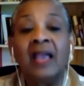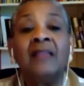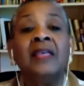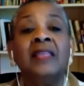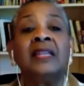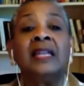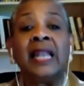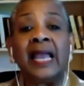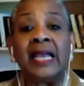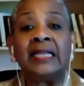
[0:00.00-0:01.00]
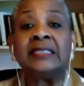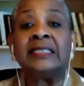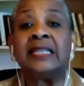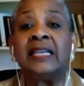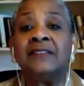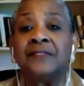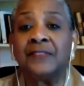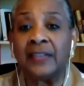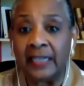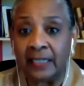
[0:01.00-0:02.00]
And then the land stayed
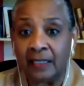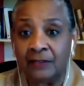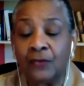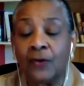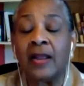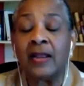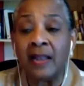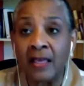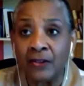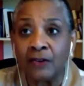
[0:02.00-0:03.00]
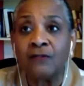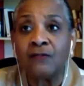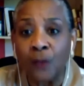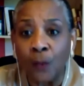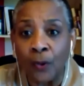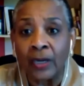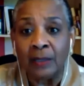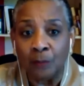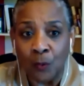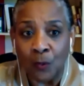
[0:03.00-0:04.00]
flooded for another
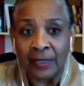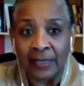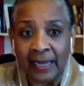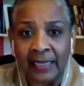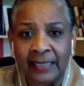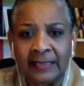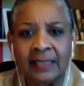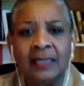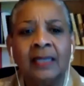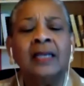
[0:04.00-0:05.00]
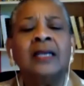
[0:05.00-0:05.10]
40 more days.